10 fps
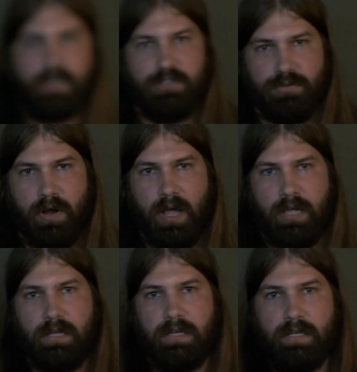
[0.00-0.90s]
gonna
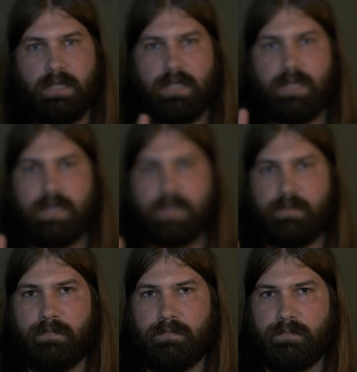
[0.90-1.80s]
try
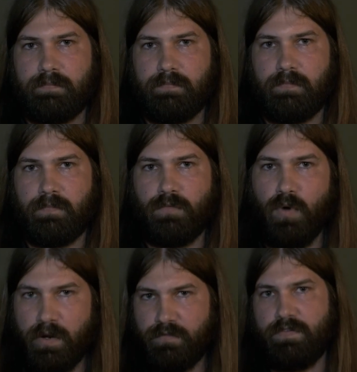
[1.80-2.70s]

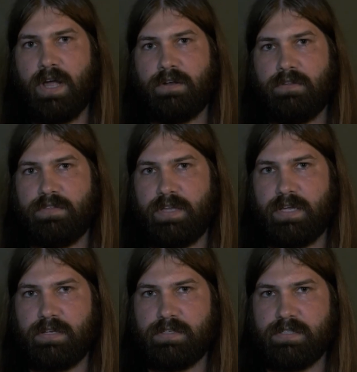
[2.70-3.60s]
one final
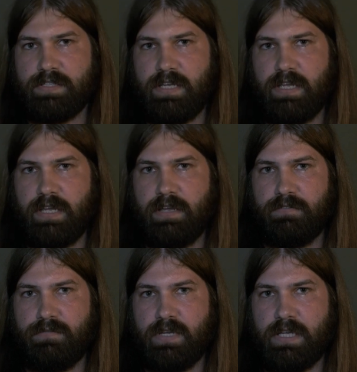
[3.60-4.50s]
thing to see
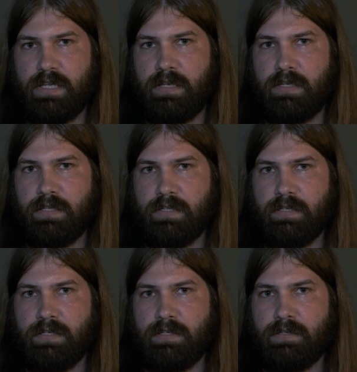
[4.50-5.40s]
if we can
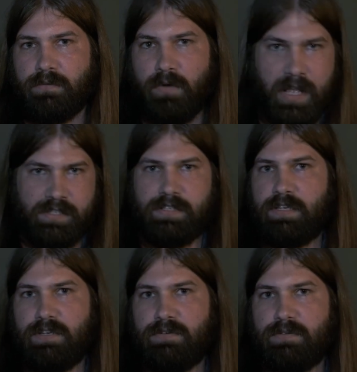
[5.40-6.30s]

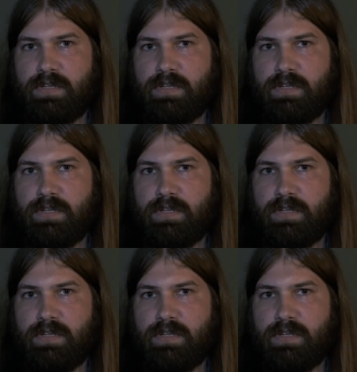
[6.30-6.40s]
rescue